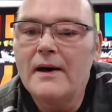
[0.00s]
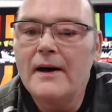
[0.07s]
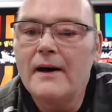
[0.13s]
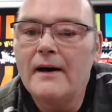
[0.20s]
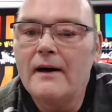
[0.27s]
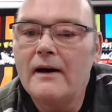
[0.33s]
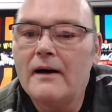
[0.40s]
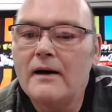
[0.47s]

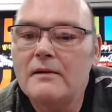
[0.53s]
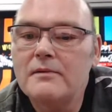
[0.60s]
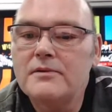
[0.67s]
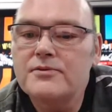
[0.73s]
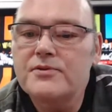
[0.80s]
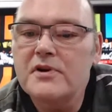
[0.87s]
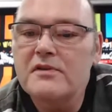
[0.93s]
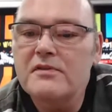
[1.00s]

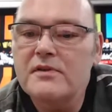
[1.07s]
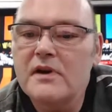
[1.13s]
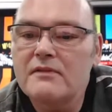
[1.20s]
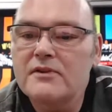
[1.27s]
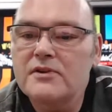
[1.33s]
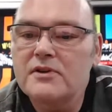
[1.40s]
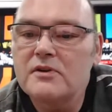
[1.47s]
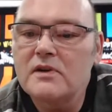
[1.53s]

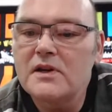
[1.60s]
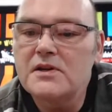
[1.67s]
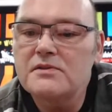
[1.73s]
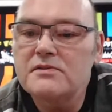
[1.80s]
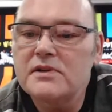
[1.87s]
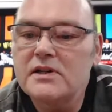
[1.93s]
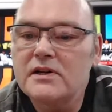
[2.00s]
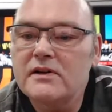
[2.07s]
Afternoon, ladies,
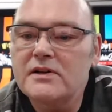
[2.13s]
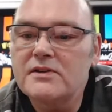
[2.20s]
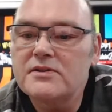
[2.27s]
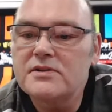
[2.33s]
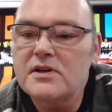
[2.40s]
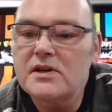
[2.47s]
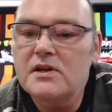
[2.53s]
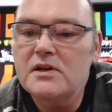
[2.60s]
really good to
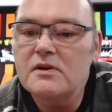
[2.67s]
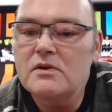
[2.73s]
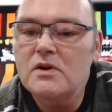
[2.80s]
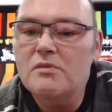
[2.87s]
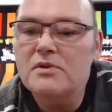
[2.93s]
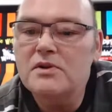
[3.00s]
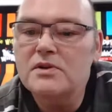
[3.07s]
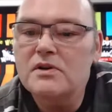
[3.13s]
see you.
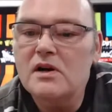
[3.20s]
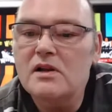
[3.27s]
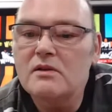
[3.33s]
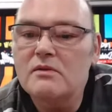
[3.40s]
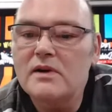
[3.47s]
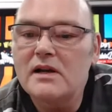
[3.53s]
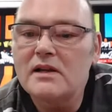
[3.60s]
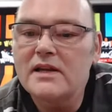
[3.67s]
Hope you're all
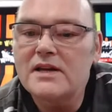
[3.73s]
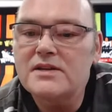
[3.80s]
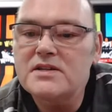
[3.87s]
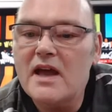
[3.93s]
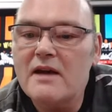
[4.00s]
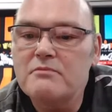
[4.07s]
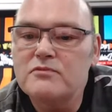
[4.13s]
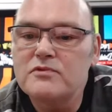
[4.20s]
well. Yes,
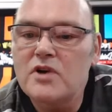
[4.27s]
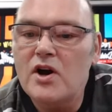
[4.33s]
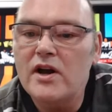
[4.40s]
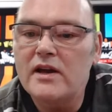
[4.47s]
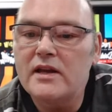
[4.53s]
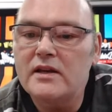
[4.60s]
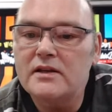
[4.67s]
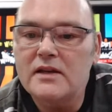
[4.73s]
I'm
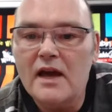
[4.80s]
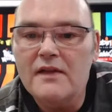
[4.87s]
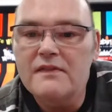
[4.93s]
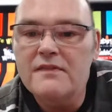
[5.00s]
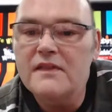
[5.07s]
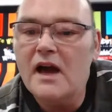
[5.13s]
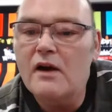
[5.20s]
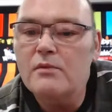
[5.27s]
Roy,
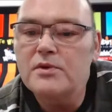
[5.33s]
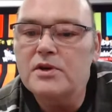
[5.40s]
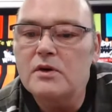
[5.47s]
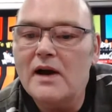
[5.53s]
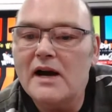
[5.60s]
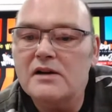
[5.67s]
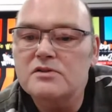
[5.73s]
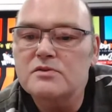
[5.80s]
and I hope you
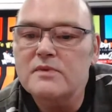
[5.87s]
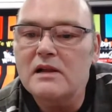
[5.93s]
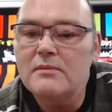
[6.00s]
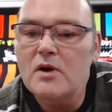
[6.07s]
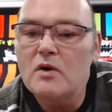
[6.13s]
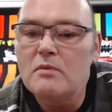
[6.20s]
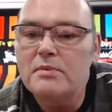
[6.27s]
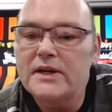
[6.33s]
are as
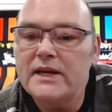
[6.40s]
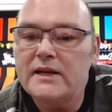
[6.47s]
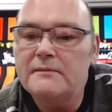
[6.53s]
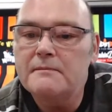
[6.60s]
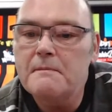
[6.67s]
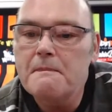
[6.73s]
well, buddy.